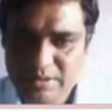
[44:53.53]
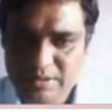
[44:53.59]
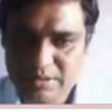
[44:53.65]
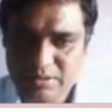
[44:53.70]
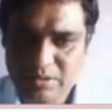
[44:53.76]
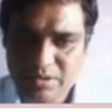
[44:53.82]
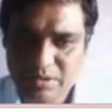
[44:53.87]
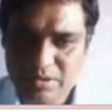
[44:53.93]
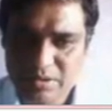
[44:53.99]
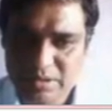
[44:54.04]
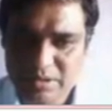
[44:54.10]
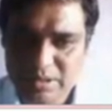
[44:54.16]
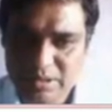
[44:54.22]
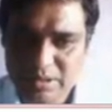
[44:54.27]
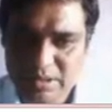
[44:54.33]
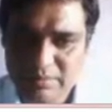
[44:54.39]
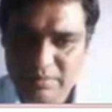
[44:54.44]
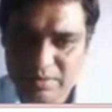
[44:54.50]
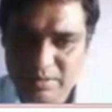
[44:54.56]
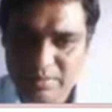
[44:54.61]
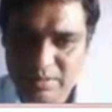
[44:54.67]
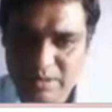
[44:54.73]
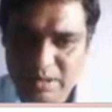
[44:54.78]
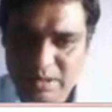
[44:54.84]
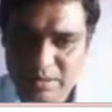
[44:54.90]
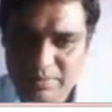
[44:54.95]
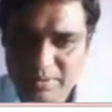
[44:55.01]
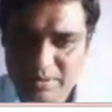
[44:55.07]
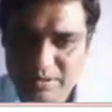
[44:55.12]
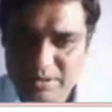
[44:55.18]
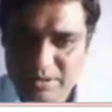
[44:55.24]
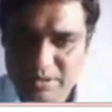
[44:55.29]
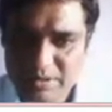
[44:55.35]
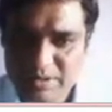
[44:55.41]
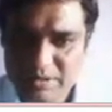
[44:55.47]
or Zt will be R plus
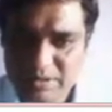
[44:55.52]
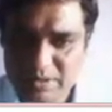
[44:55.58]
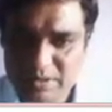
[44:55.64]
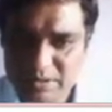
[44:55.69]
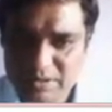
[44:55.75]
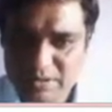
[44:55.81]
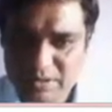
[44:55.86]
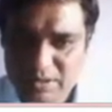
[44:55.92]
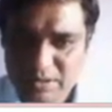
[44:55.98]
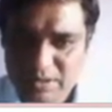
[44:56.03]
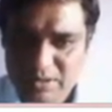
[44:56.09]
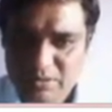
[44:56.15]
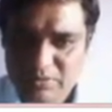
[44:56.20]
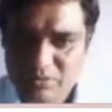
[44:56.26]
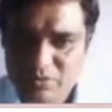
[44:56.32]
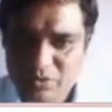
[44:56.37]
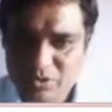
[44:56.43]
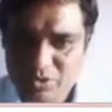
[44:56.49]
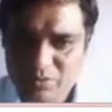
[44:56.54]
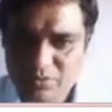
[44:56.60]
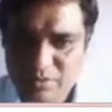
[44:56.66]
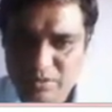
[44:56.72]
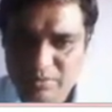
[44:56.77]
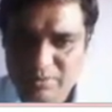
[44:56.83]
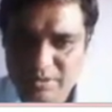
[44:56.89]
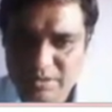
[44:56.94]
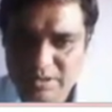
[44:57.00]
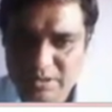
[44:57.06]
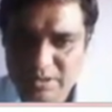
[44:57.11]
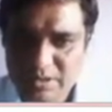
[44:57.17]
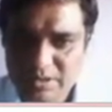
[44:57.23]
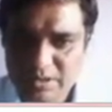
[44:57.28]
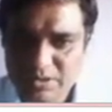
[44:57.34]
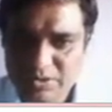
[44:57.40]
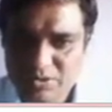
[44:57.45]
JXS, what will be
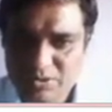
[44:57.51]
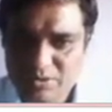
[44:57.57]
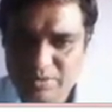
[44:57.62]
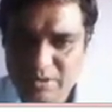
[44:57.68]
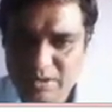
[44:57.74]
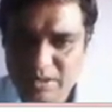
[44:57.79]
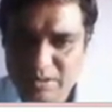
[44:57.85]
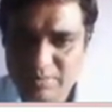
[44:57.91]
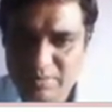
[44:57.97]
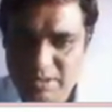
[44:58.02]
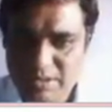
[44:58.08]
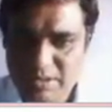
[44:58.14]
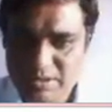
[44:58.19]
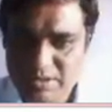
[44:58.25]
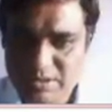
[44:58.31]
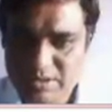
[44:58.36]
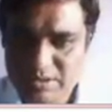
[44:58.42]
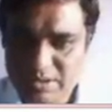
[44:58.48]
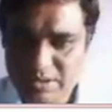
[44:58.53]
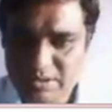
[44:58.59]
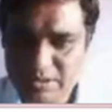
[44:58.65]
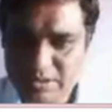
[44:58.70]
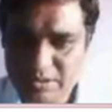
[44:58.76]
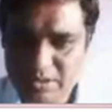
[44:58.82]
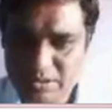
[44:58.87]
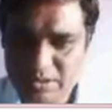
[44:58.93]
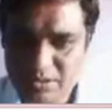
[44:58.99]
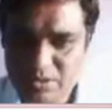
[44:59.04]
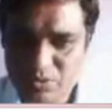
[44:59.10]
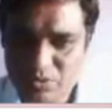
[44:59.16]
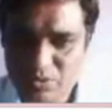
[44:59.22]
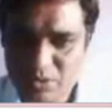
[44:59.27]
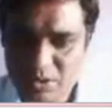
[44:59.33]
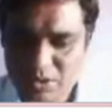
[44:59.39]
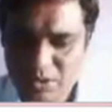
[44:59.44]
ZL, it should be R minus JXL, then
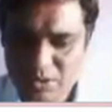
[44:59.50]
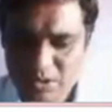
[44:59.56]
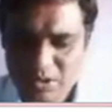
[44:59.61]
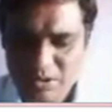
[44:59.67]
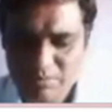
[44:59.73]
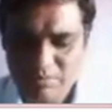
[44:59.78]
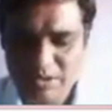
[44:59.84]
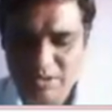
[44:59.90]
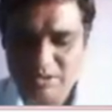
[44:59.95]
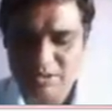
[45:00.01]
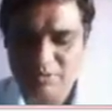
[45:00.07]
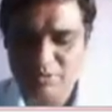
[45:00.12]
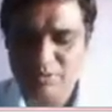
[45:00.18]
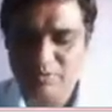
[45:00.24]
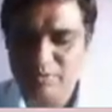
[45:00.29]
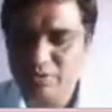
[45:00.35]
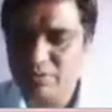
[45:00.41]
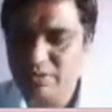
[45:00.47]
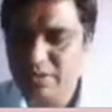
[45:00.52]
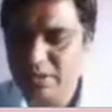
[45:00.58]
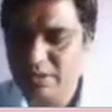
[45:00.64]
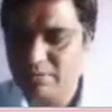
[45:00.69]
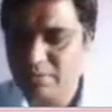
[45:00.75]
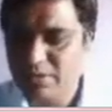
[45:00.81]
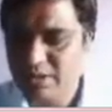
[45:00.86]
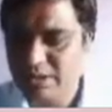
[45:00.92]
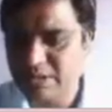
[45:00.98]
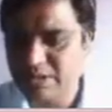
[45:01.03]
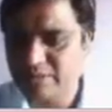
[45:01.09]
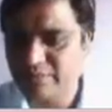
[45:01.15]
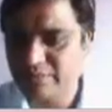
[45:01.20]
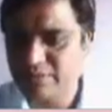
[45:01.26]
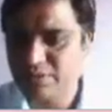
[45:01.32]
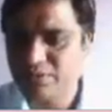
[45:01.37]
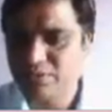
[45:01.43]
only maximum power can be transferred.
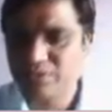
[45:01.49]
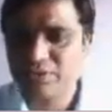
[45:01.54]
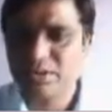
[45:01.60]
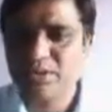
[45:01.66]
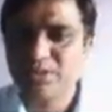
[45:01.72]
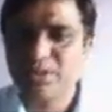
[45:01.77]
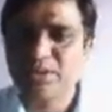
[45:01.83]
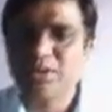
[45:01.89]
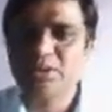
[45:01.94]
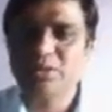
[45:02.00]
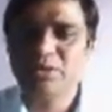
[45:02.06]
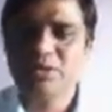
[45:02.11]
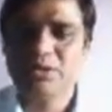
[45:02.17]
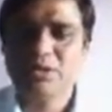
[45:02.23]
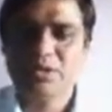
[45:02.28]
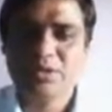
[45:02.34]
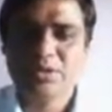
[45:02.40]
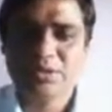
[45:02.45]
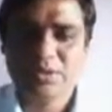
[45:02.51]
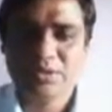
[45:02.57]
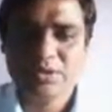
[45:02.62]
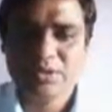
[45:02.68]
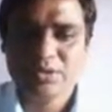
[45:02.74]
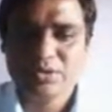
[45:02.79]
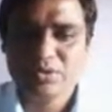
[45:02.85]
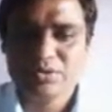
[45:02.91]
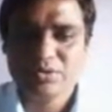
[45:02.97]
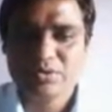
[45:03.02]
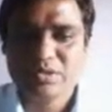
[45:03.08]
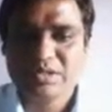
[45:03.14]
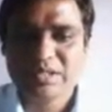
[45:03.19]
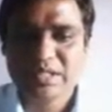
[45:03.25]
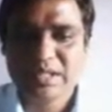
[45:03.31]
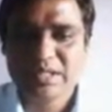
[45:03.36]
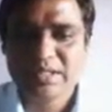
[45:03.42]
Okay, So these
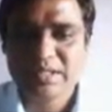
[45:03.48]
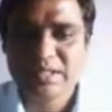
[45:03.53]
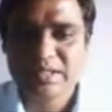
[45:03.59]
are the